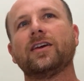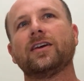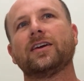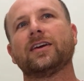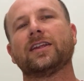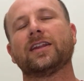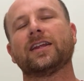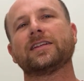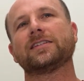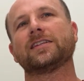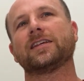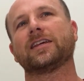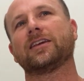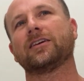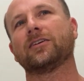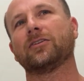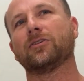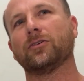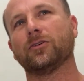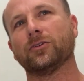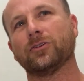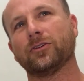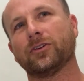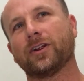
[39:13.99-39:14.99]
And as I get
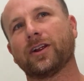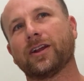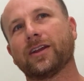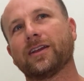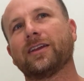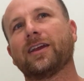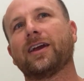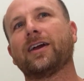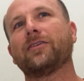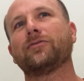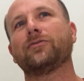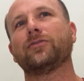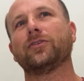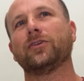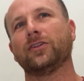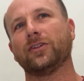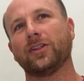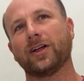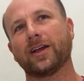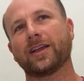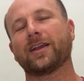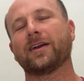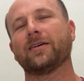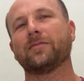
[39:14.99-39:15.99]
older, I feel
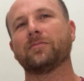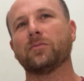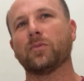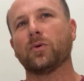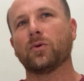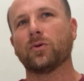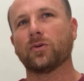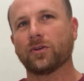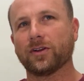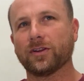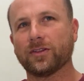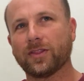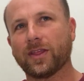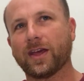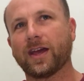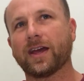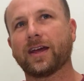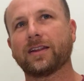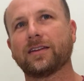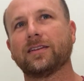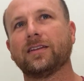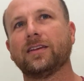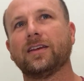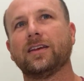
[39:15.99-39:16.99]
like I'm more in
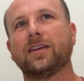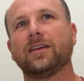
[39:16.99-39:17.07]
that,